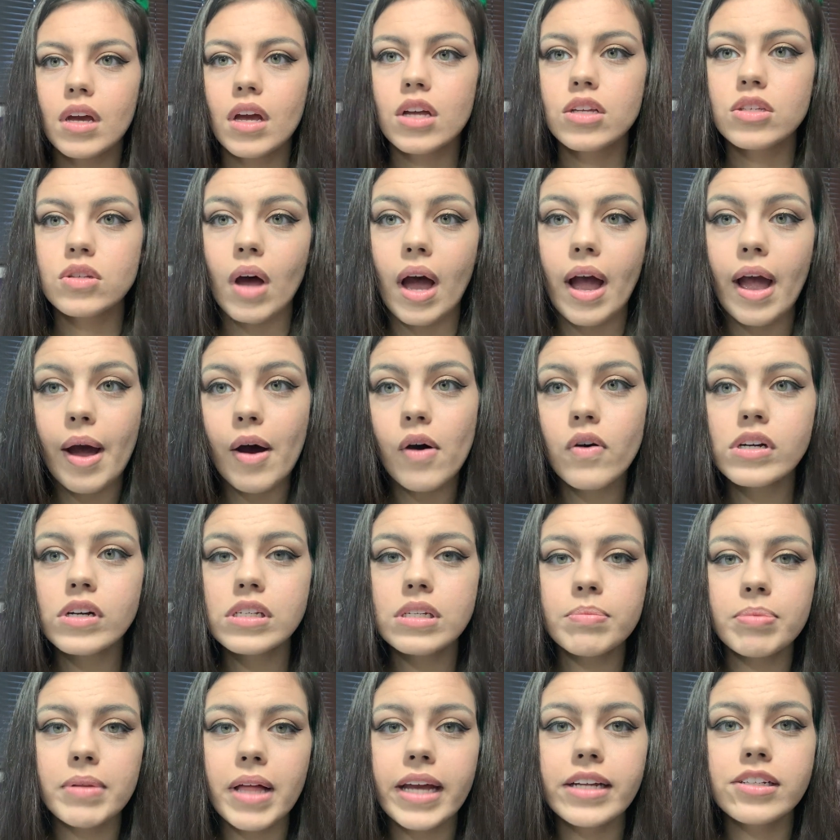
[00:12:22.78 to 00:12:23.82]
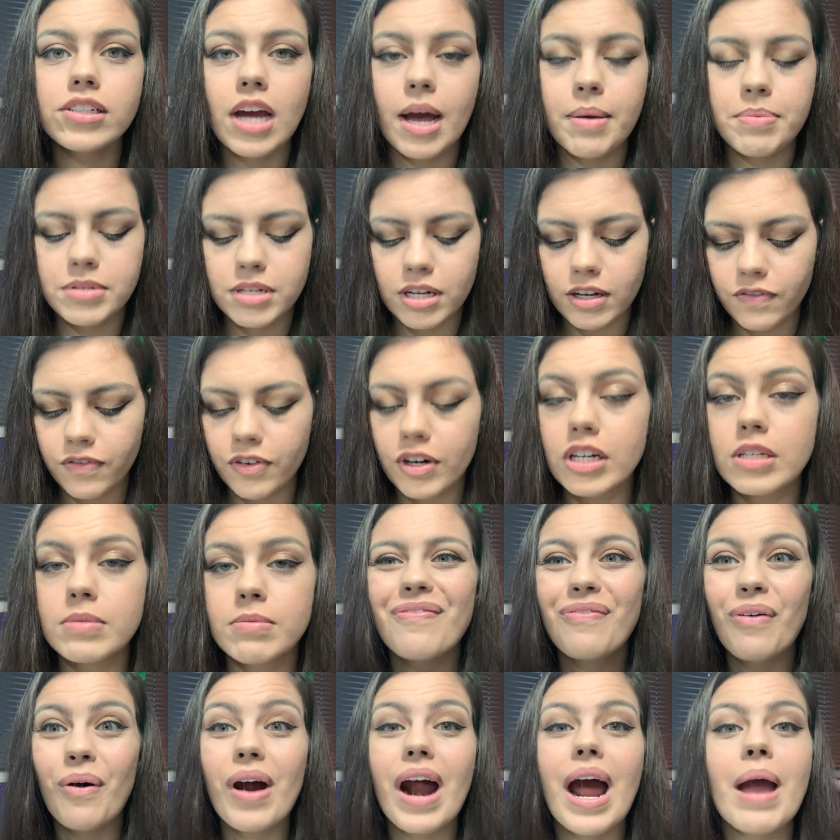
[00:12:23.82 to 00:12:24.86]
So I always apply chapstick first
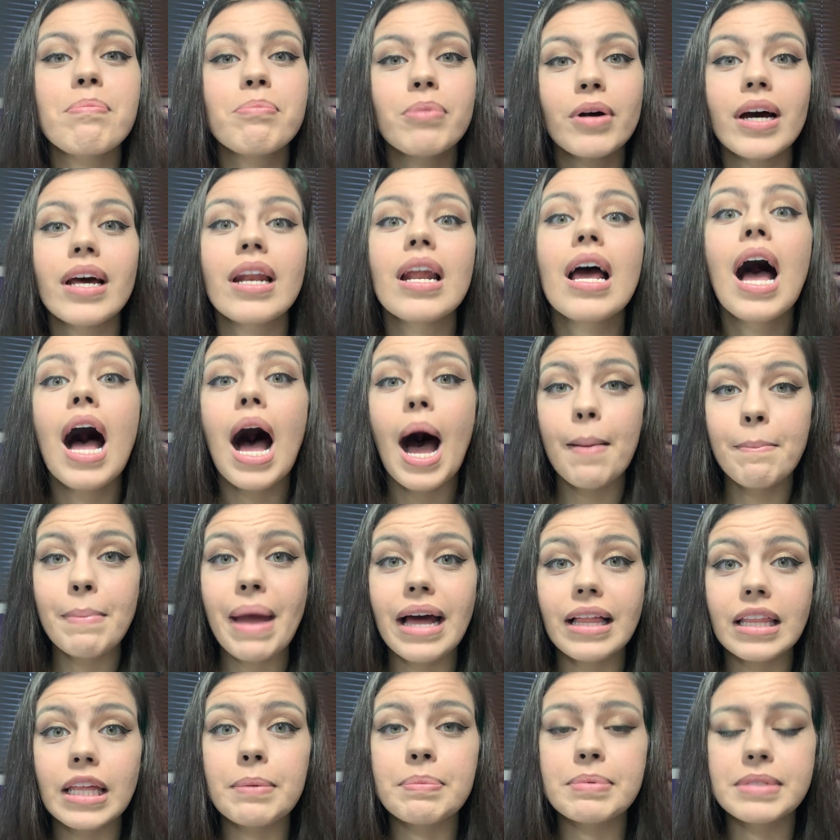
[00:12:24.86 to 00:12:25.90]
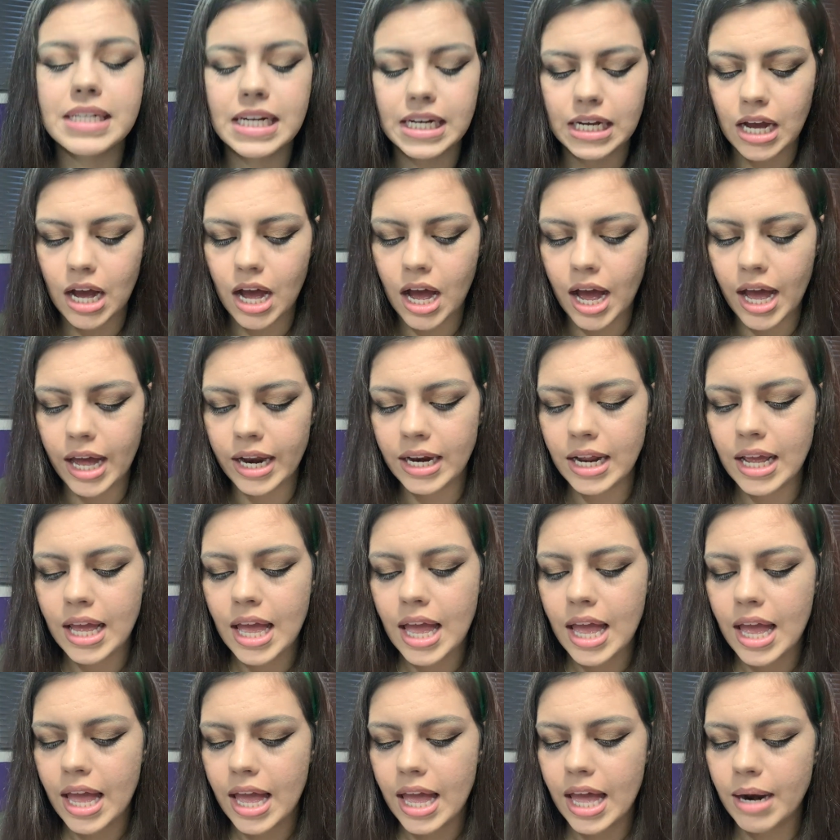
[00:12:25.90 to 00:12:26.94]
before I put a matte lipstick on.
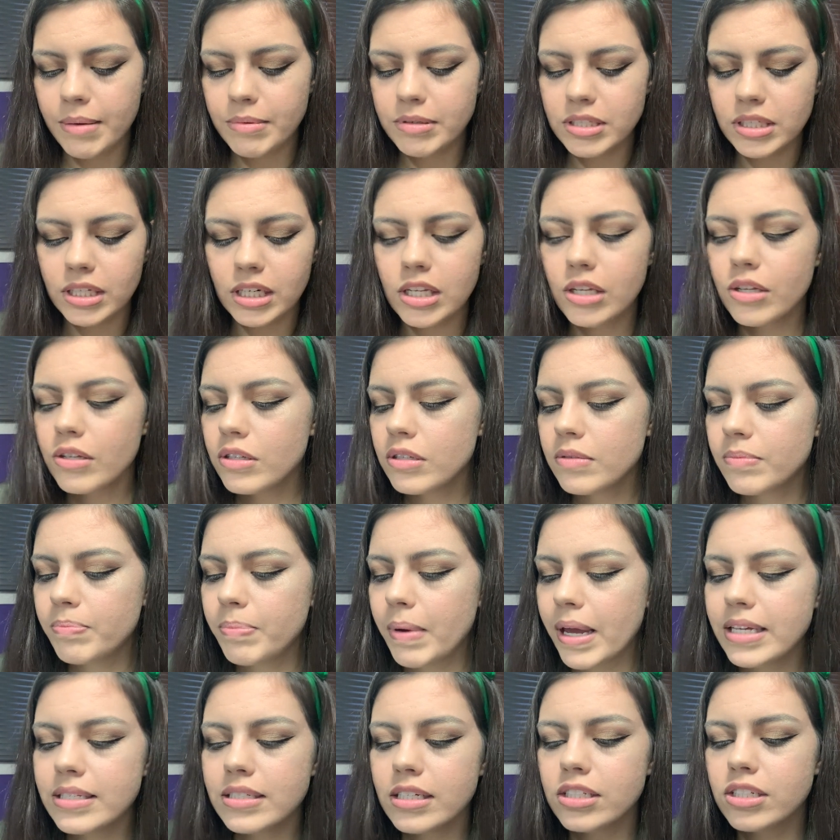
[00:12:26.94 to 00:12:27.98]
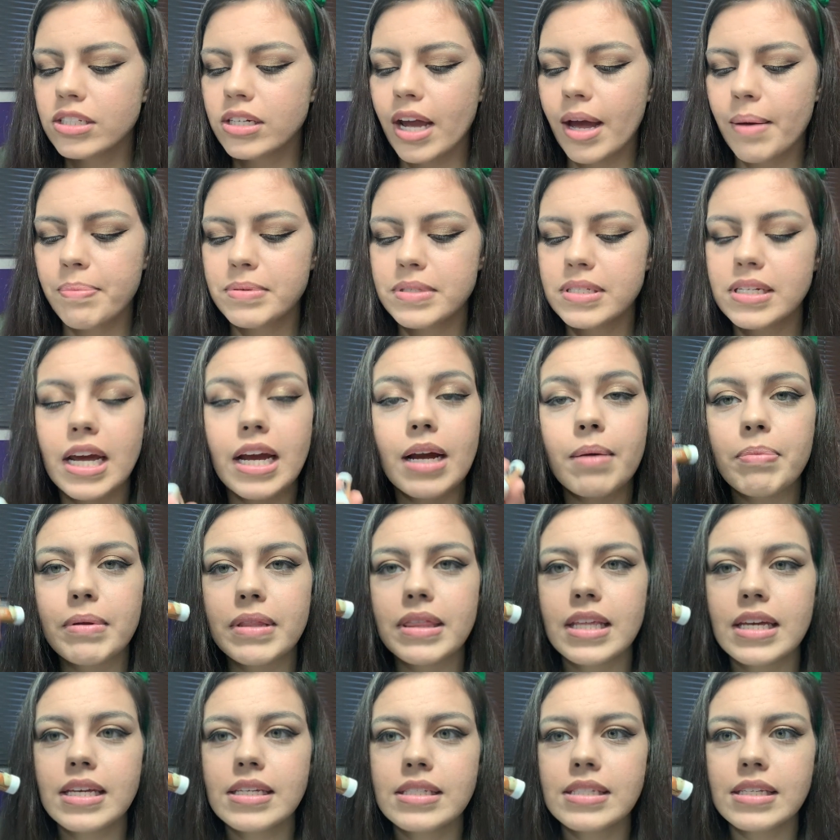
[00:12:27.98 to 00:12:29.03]
And I'm just going to use a basic chapstick, but
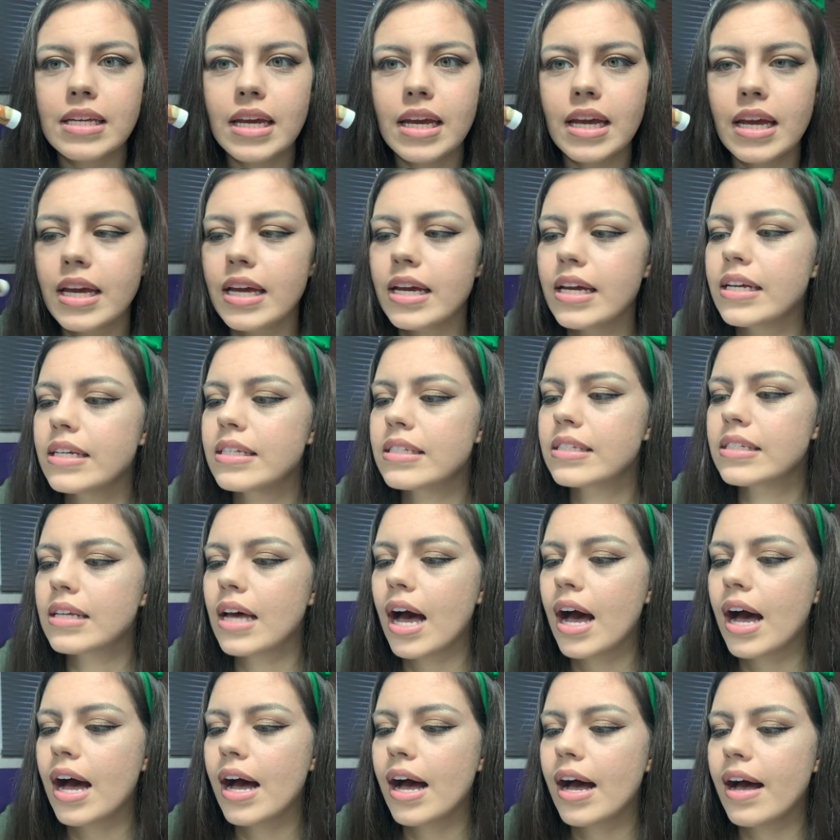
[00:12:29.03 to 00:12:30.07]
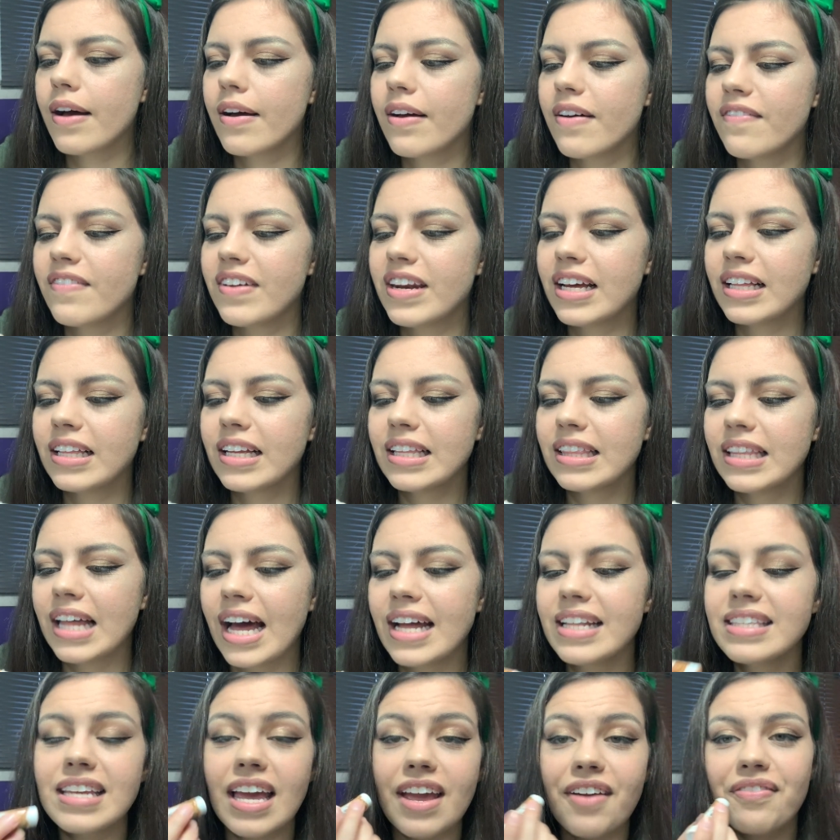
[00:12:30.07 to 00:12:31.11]
this is vanilla
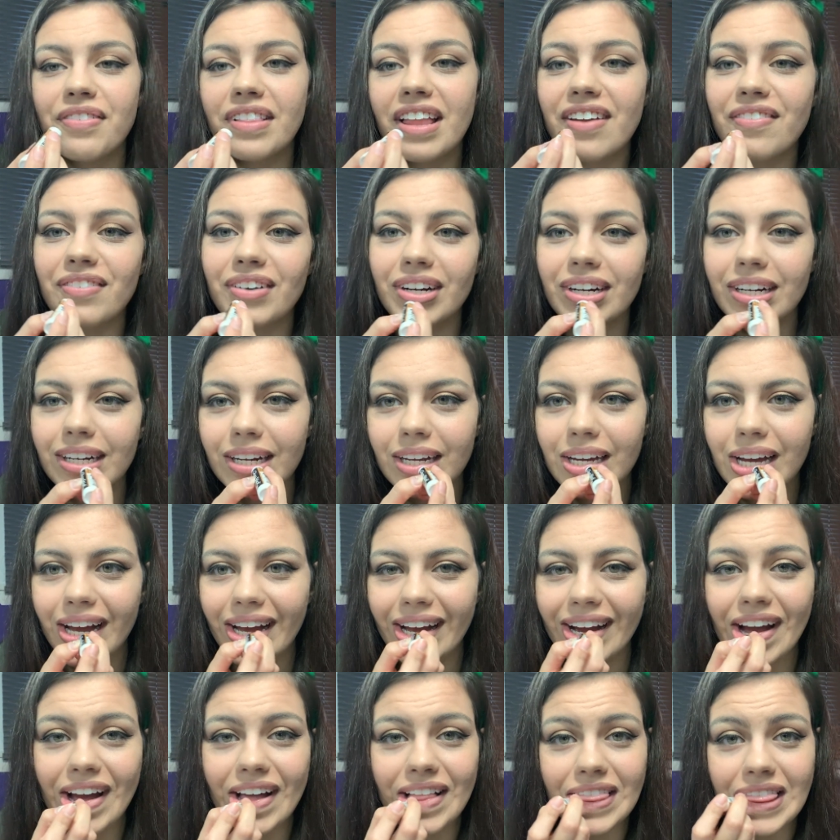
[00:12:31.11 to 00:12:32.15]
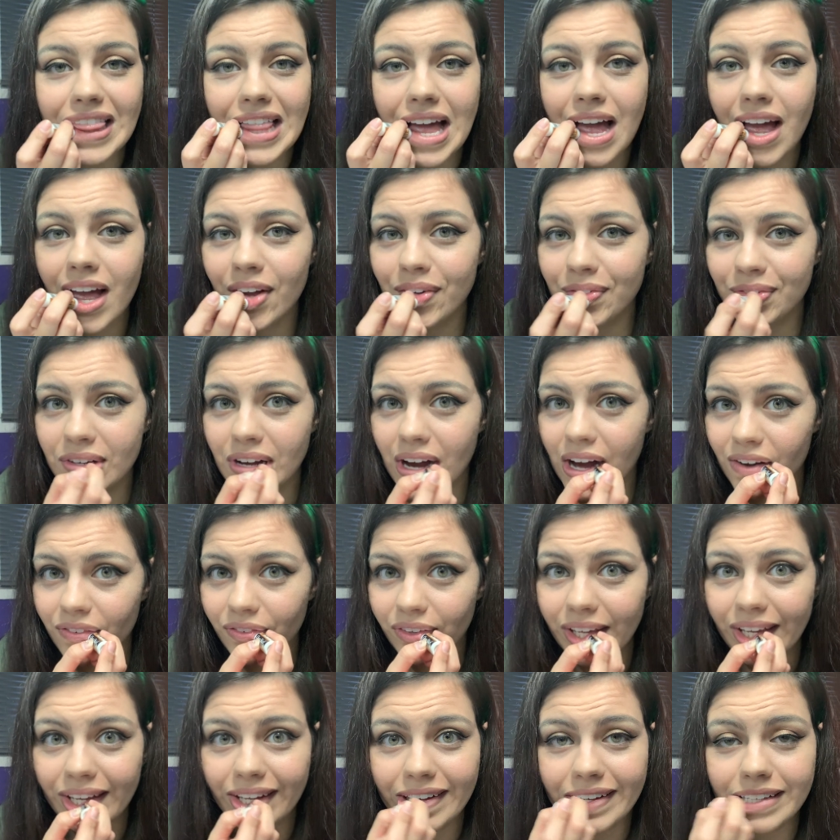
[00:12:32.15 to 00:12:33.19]
latte flavored. I love
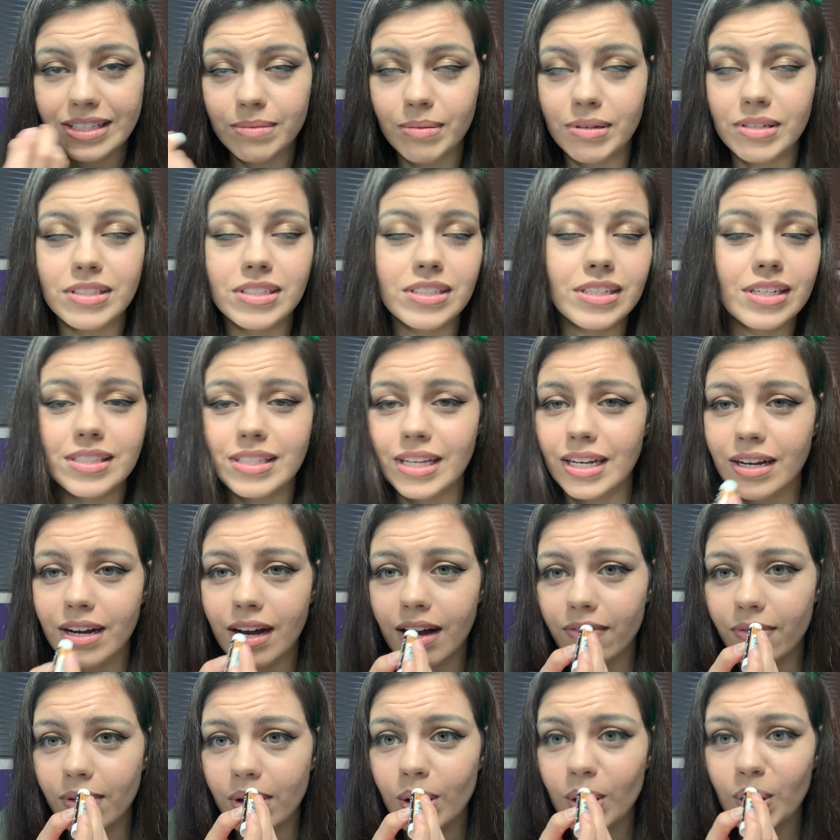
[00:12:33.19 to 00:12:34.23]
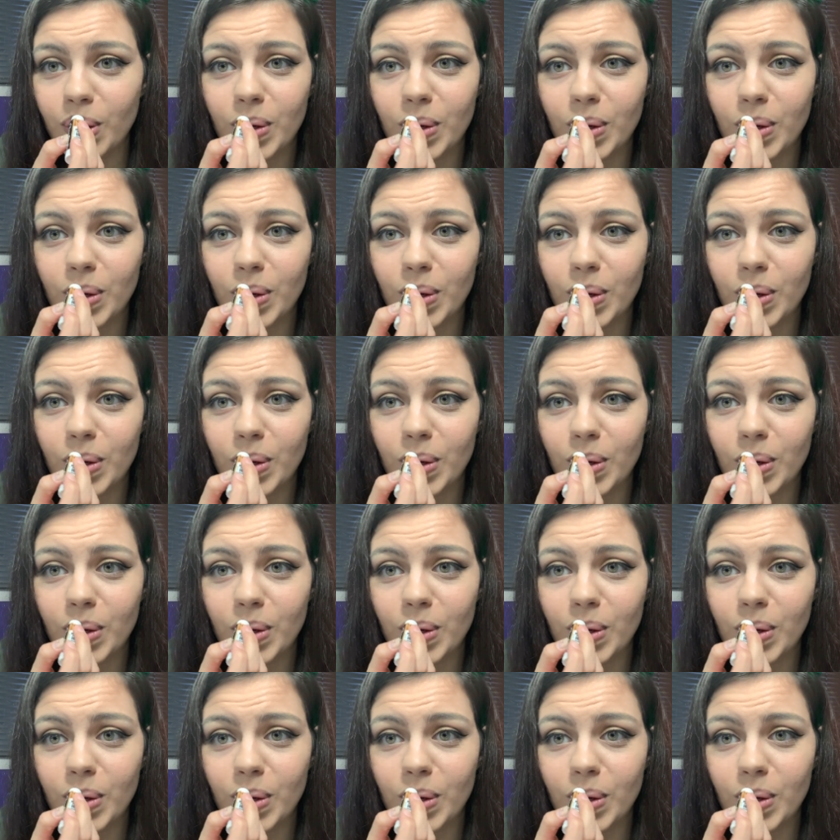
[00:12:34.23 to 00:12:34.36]
coffee. It smells just like coffee.